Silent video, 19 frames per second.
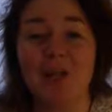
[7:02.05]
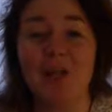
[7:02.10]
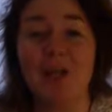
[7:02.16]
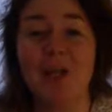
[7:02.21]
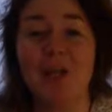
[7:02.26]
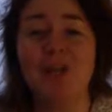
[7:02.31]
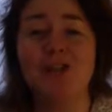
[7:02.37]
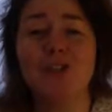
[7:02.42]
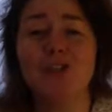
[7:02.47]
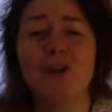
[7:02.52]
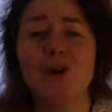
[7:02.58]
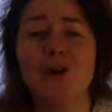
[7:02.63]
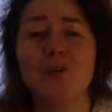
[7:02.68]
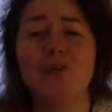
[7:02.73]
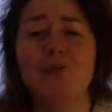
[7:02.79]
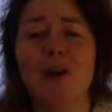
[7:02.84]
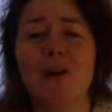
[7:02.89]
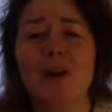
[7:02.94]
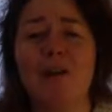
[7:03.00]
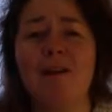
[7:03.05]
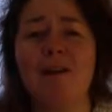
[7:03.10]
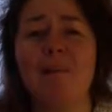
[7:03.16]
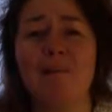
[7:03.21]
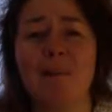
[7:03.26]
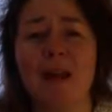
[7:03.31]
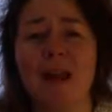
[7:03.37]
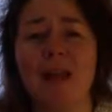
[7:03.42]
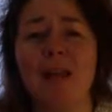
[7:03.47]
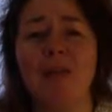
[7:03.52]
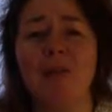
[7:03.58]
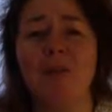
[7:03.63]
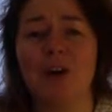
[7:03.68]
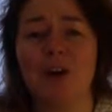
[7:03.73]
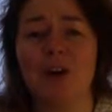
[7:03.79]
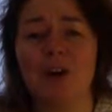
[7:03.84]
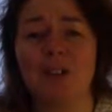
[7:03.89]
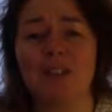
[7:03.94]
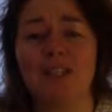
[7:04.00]
because not very many
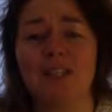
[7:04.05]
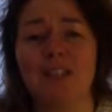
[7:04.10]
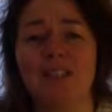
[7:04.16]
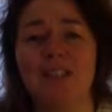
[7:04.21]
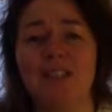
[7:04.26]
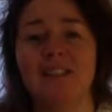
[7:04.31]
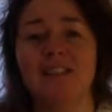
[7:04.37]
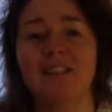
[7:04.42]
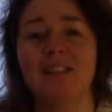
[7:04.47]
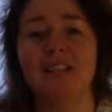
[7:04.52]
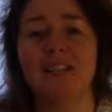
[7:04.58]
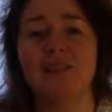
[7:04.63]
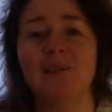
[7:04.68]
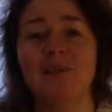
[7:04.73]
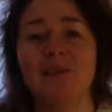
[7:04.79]
processes give